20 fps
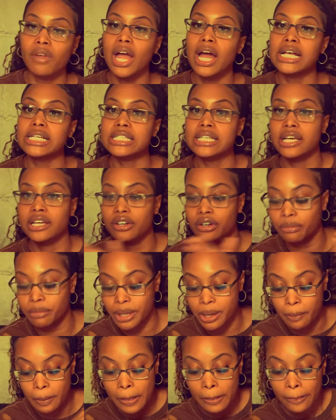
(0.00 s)
I said, no
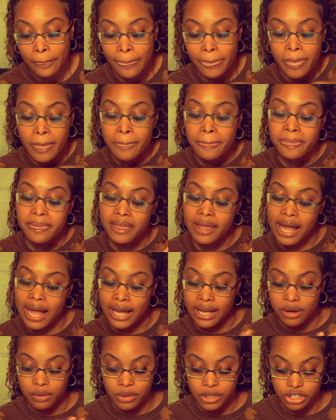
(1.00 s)
ma'am,
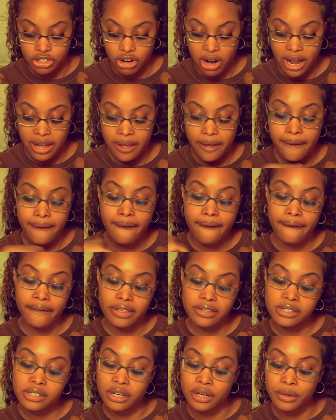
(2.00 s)
I ain't wanna try it.
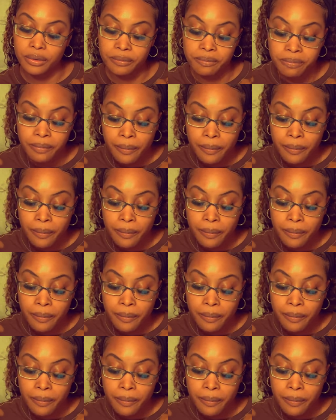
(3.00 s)
So